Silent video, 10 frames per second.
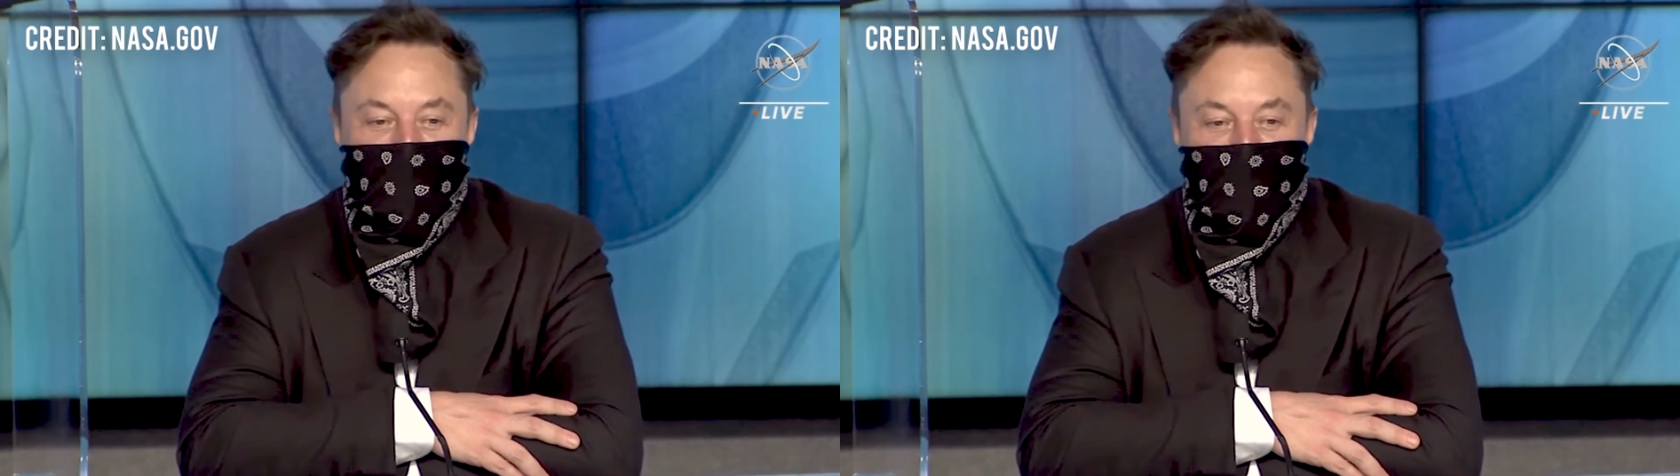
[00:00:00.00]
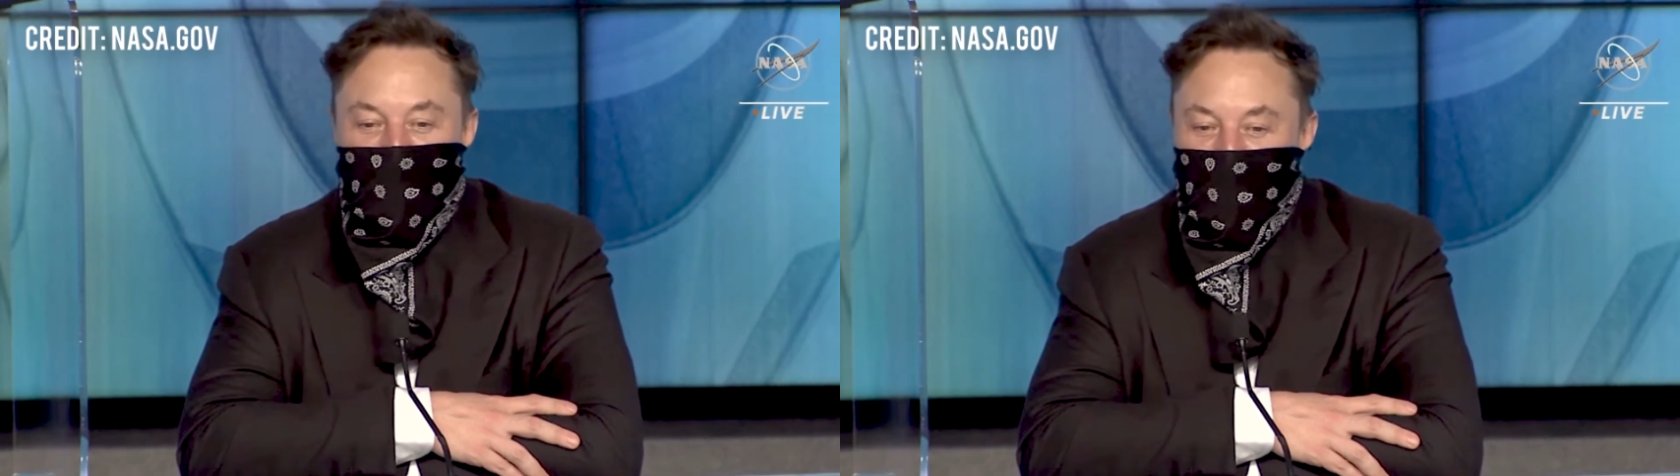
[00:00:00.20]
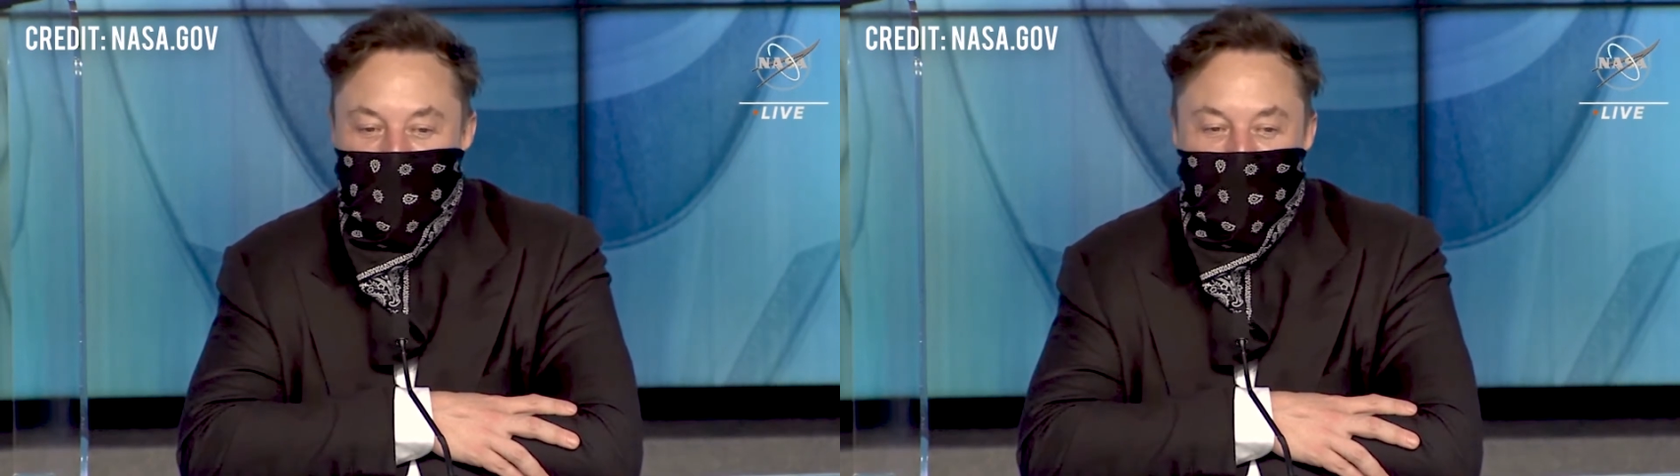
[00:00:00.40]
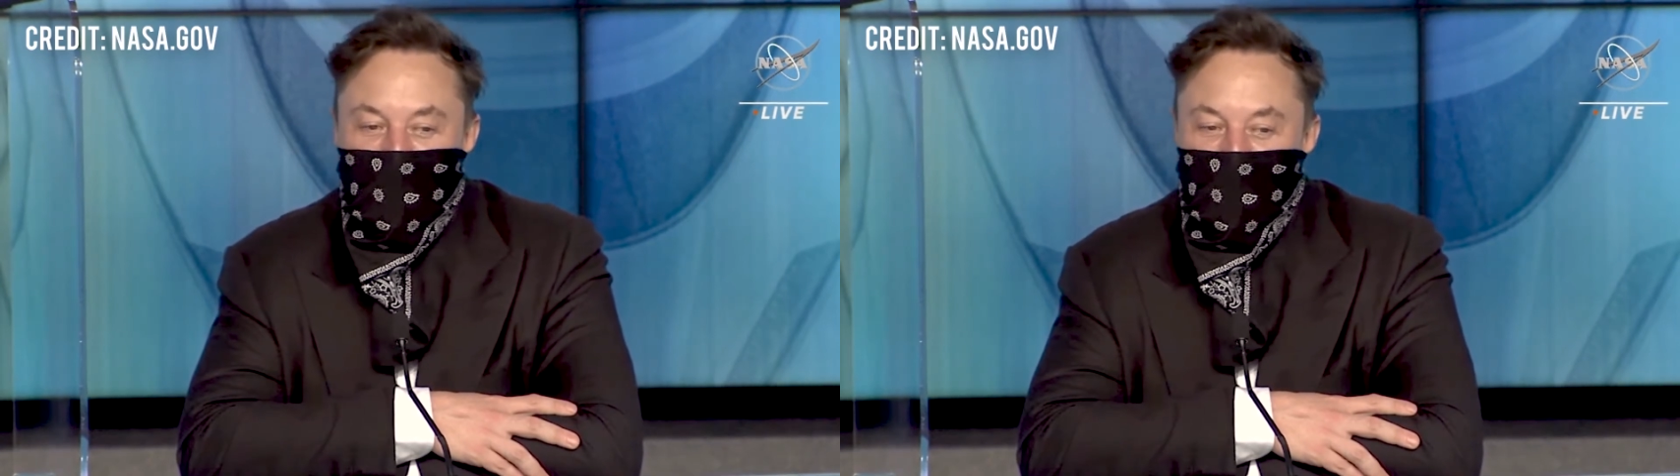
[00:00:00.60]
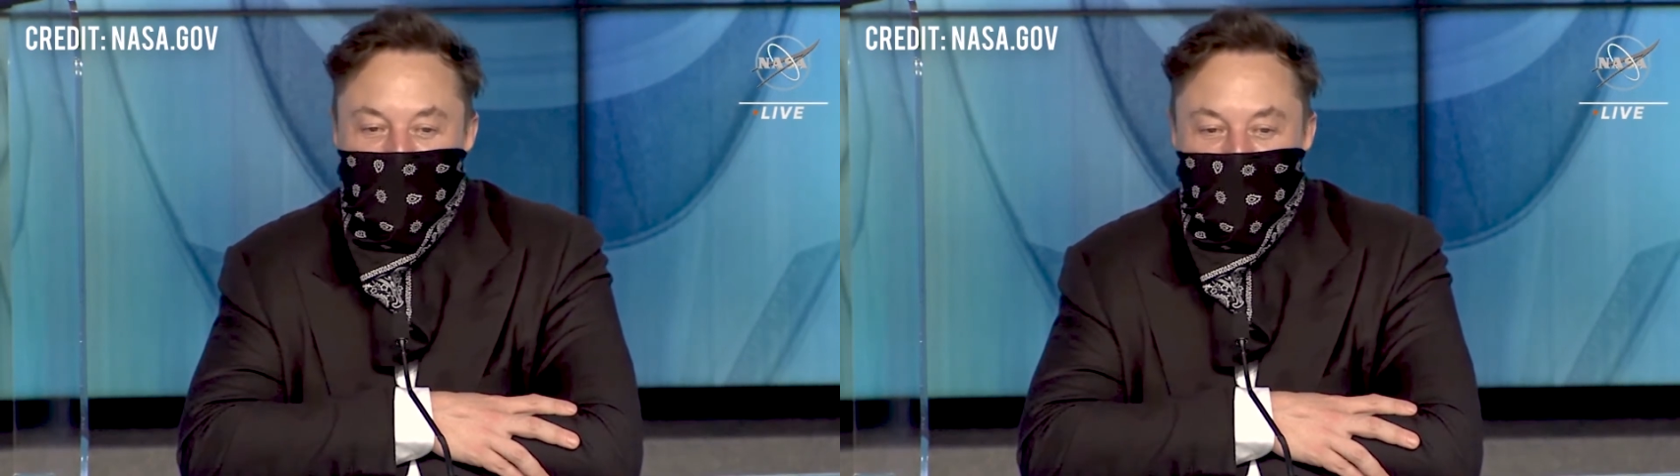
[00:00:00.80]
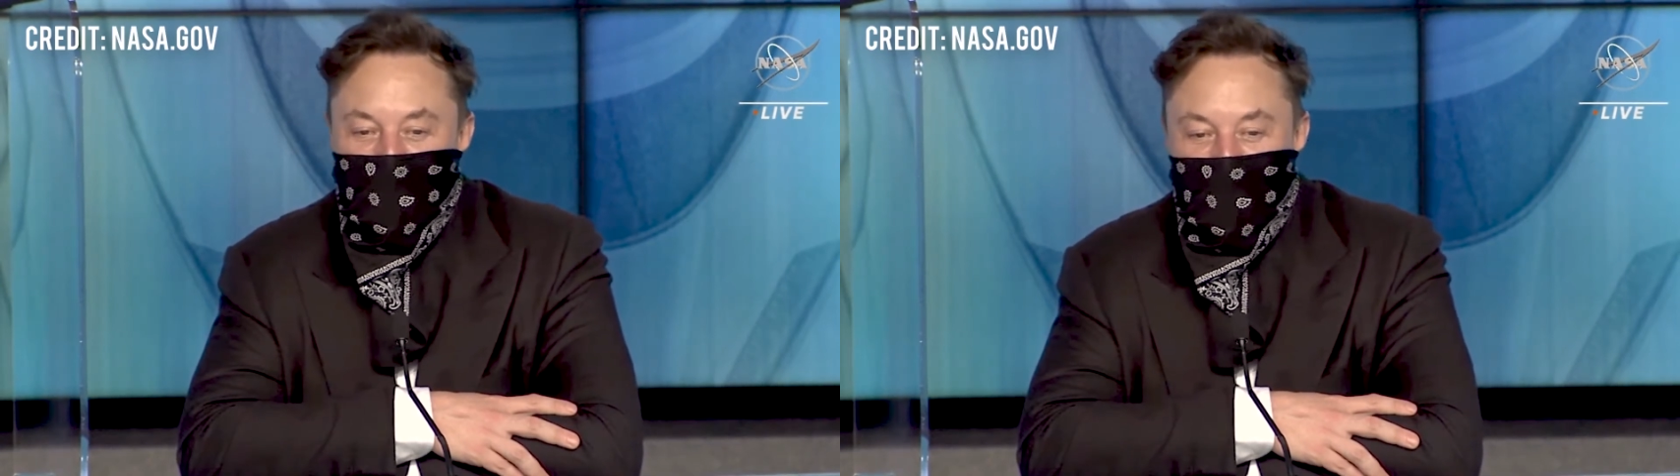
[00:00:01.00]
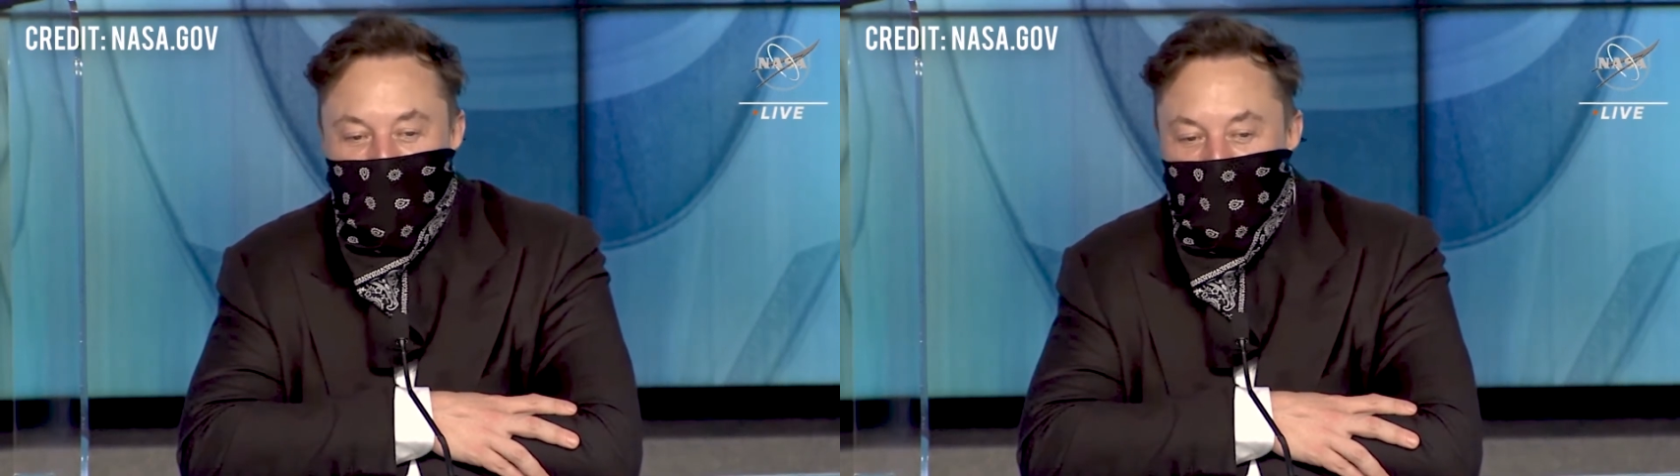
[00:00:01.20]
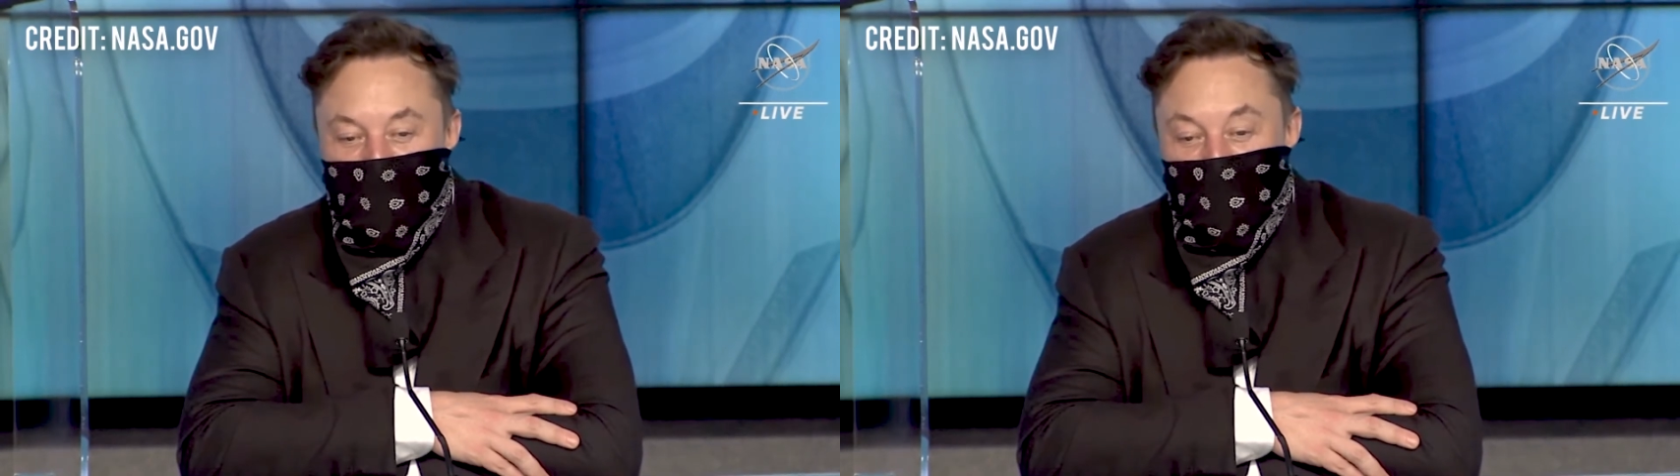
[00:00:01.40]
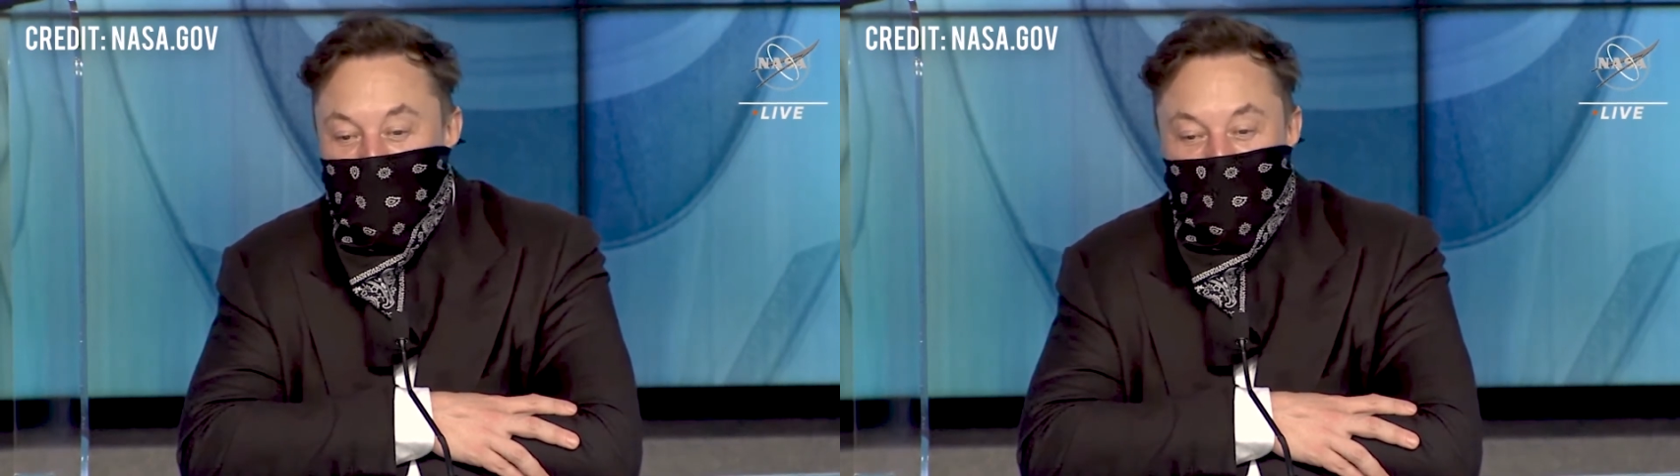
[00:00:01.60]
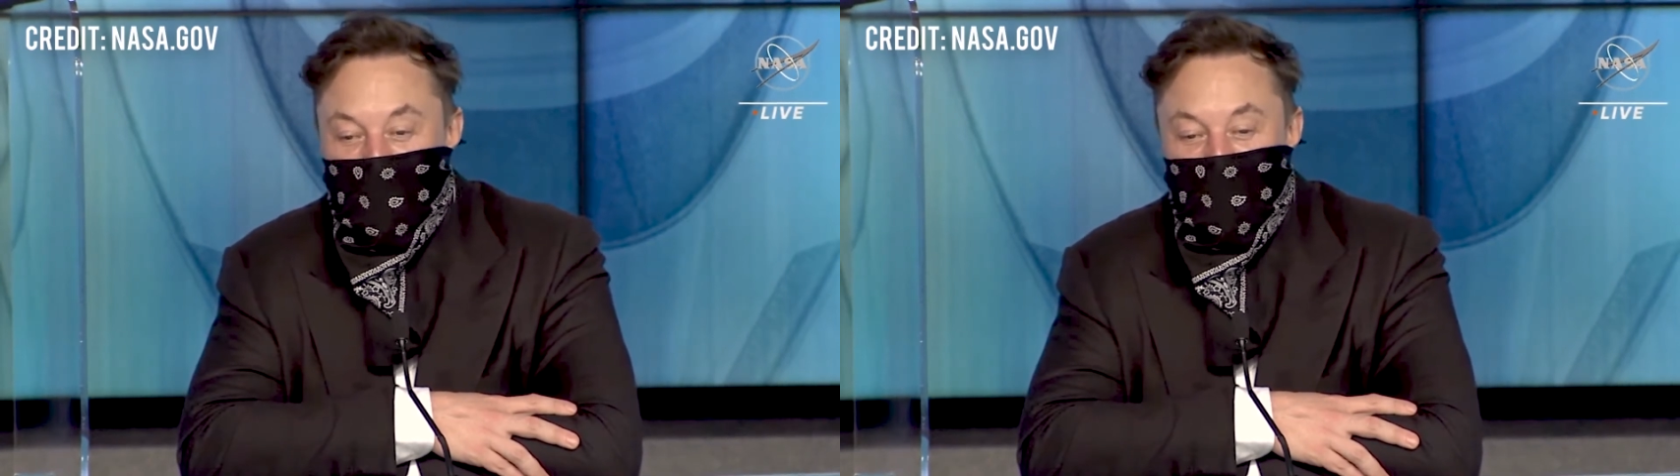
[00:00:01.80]
but I do not
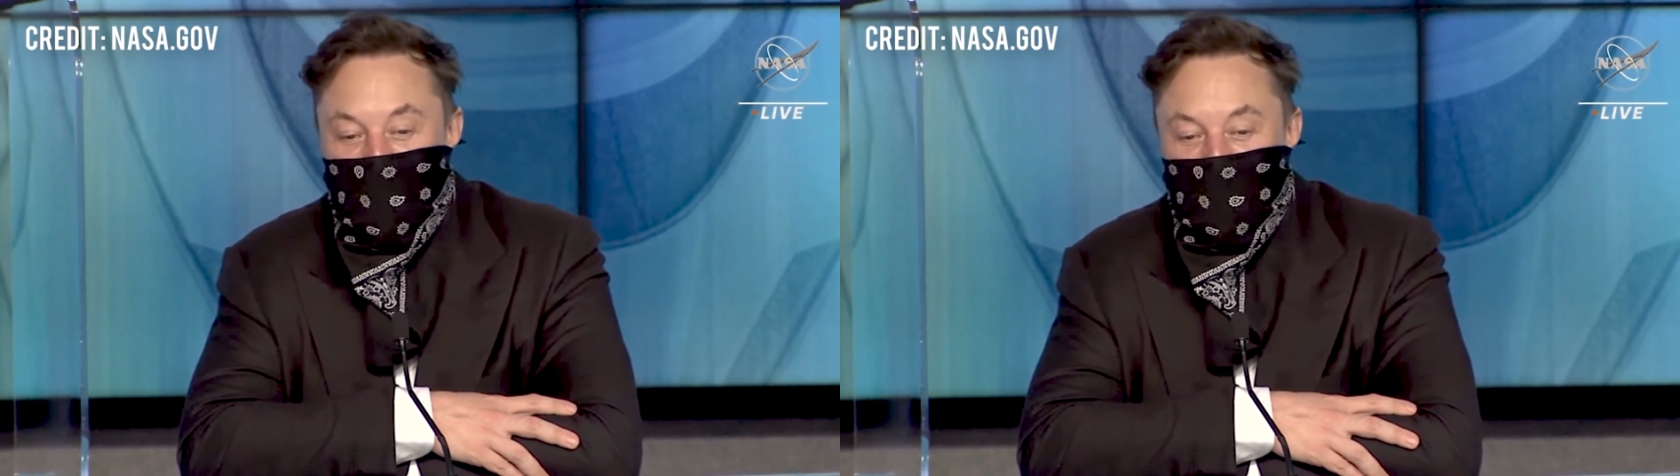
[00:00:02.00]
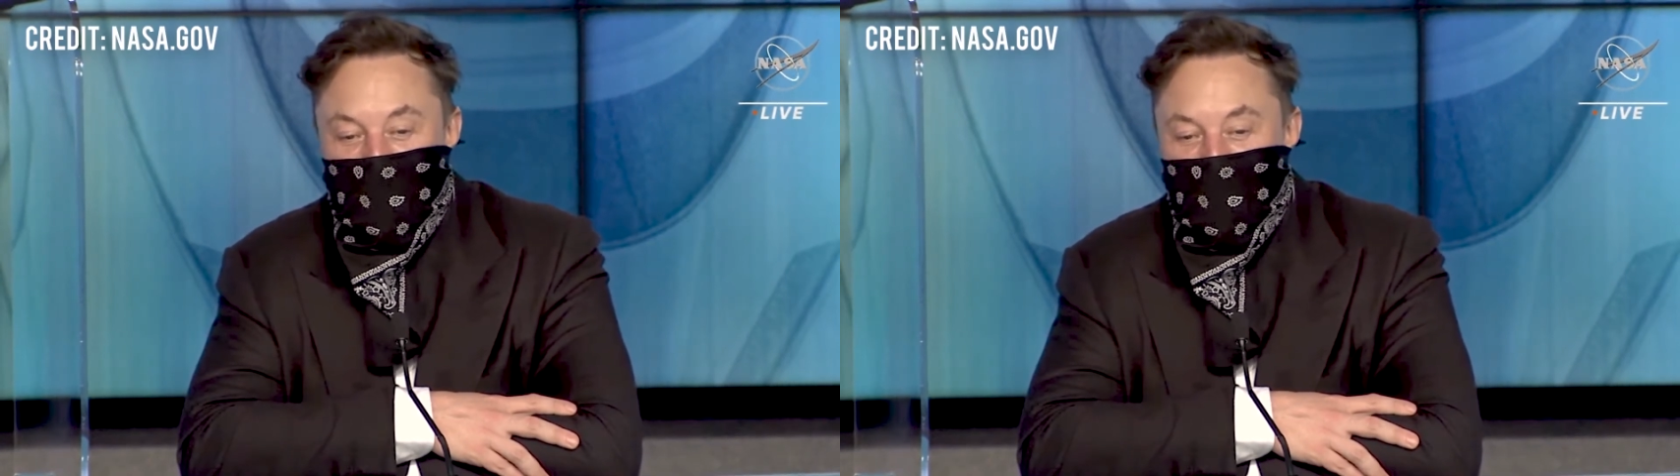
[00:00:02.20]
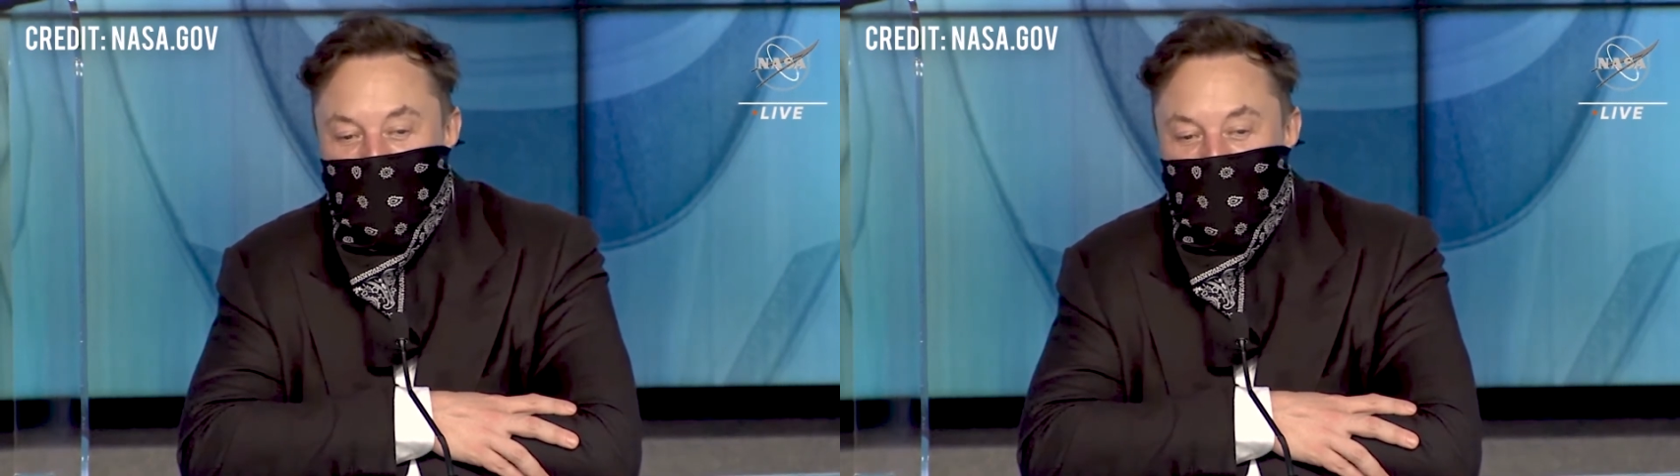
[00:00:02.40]
have any insight